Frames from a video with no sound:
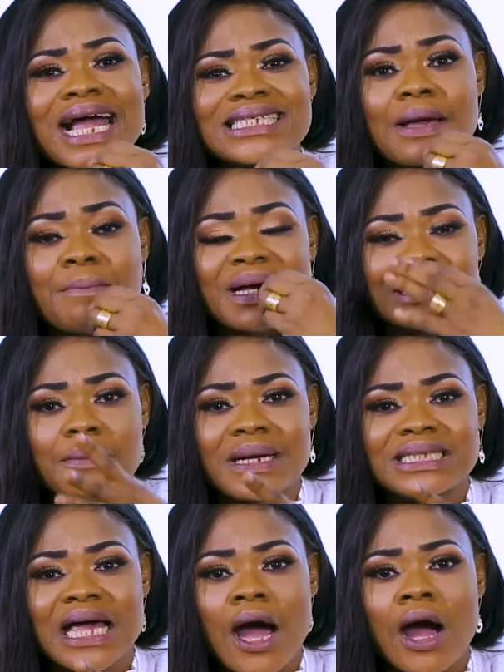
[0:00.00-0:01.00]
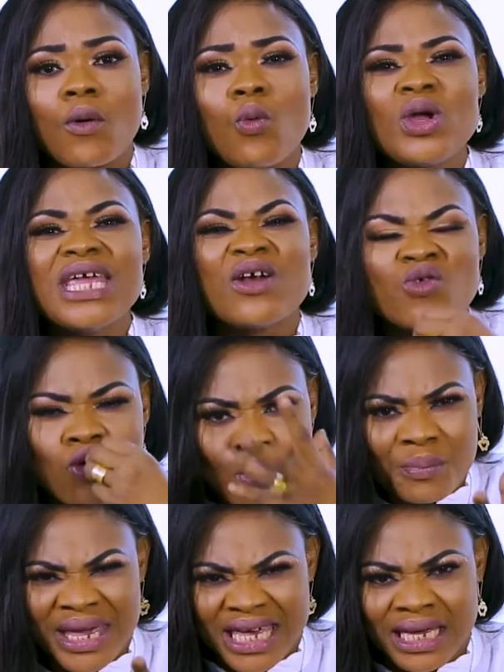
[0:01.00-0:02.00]
kasa basabasa wo ye
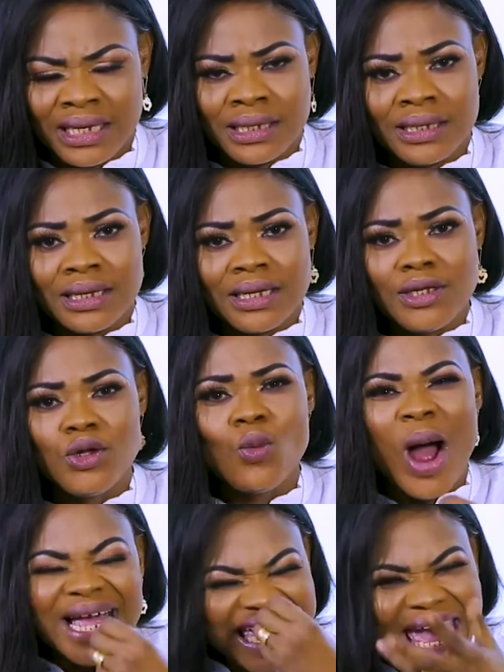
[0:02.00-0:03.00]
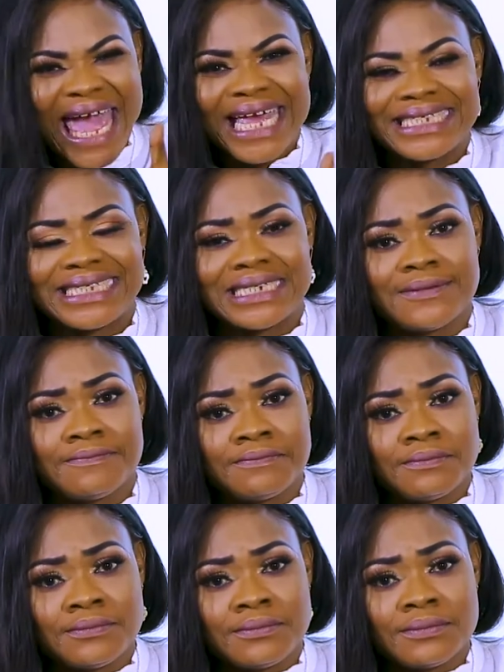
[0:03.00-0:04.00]
nome you are cursed.
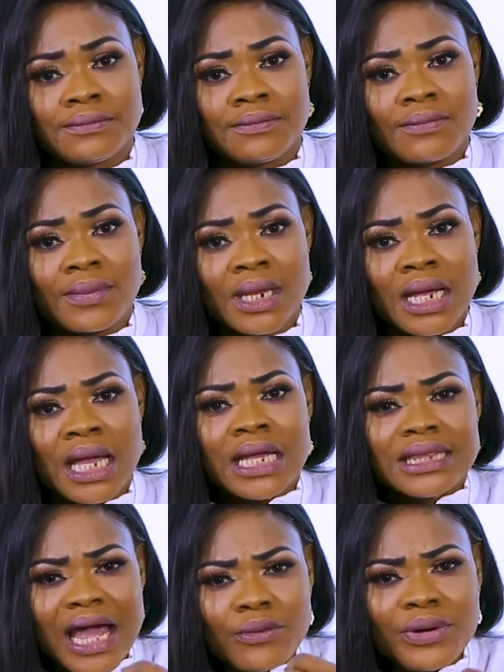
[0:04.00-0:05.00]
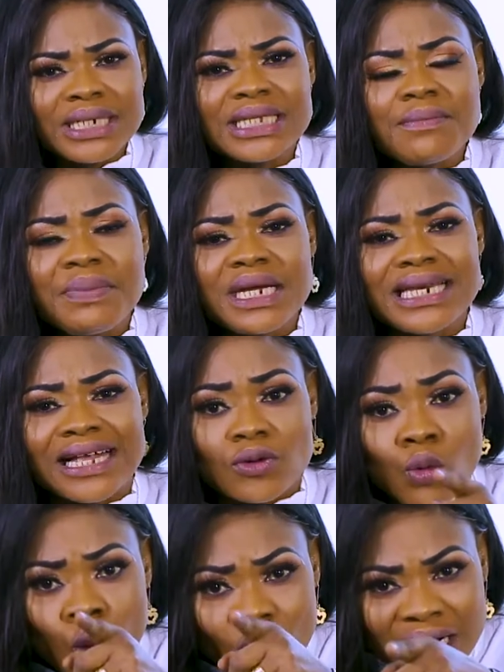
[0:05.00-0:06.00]
The reason being that
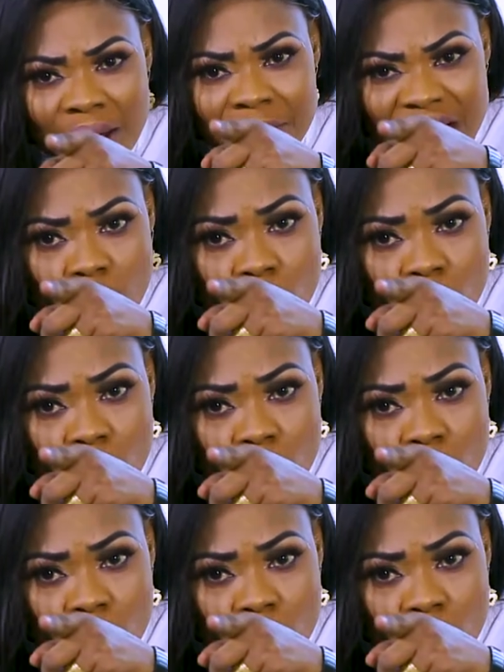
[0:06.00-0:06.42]
honam na